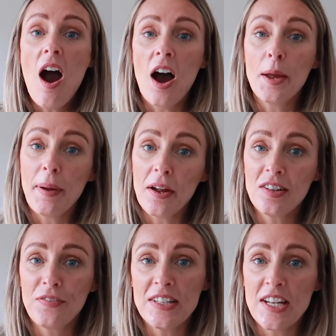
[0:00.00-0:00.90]
I
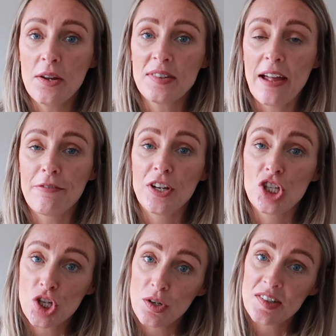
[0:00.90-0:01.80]
post videos every
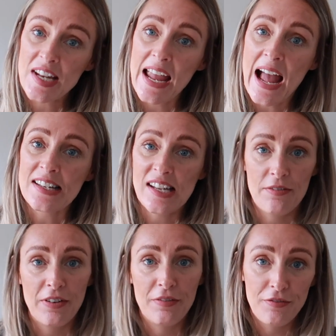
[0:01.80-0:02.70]
Tuesday and
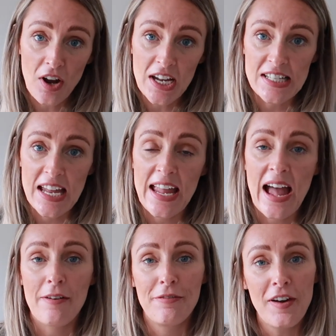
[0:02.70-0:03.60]
every Friday
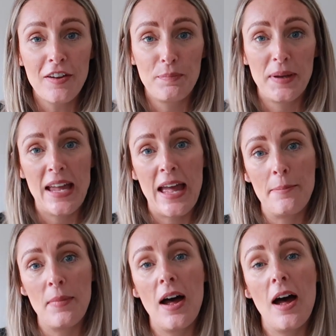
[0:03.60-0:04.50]
at five p m